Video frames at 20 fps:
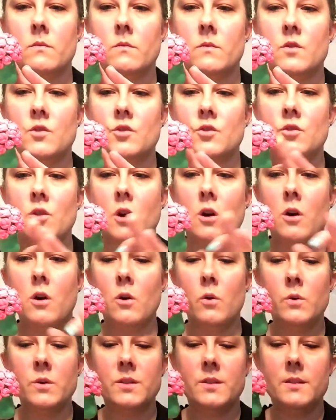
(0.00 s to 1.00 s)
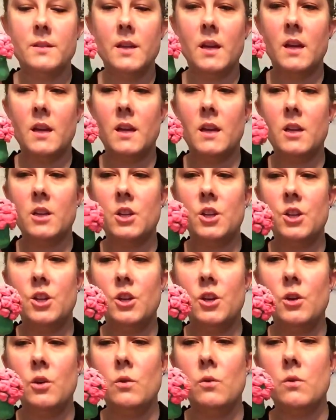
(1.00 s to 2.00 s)
So stinking
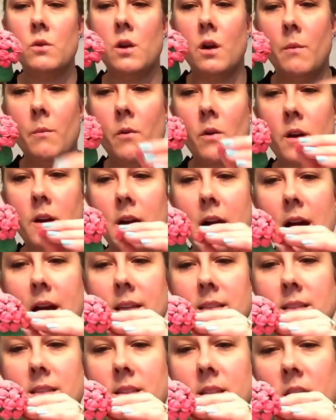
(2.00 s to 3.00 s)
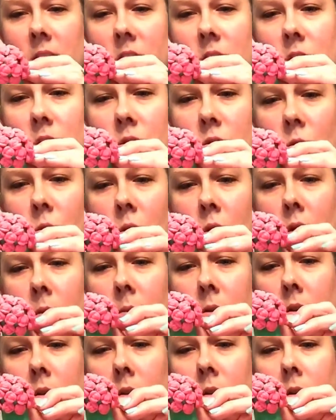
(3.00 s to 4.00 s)
cute. Come on, guys. Isn't this
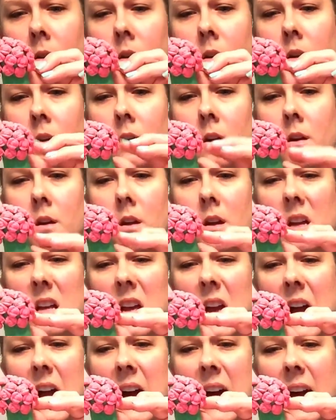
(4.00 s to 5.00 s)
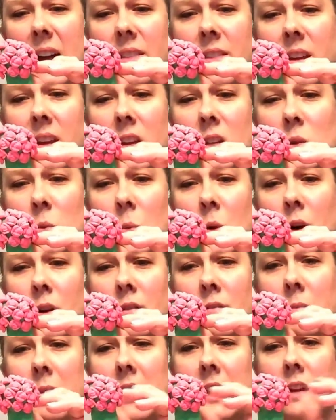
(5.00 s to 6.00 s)
adorable? I think it's
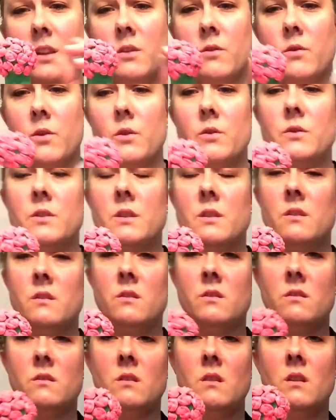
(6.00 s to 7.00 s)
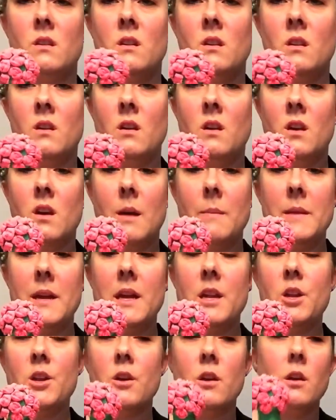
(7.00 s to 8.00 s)
worth making the roses. I
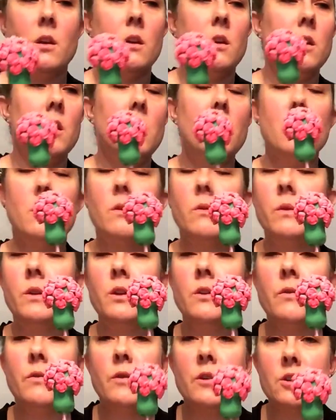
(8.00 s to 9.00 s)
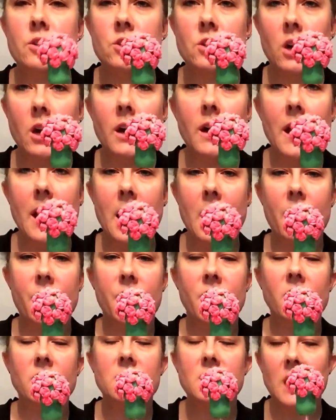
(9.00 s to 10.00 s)
mean, you know, when you first start out,
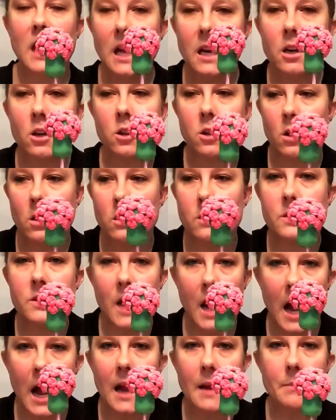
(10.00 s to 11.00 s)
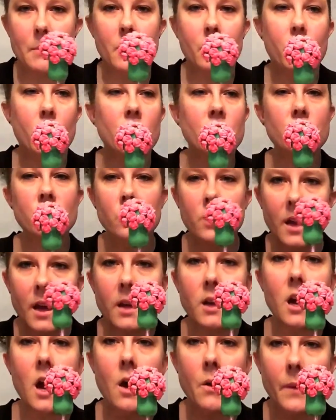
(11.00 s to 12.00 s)
things take a long time. But once you get
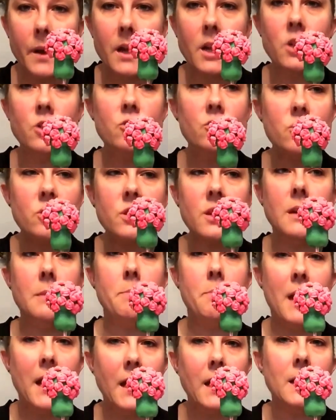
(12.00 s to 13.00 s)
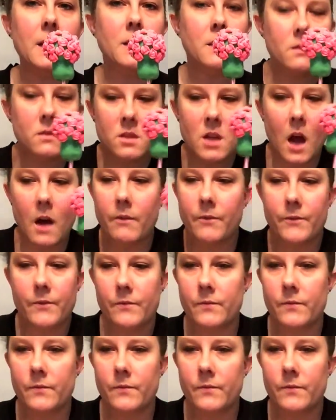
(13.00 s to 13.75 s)
going and you just keep making stuff,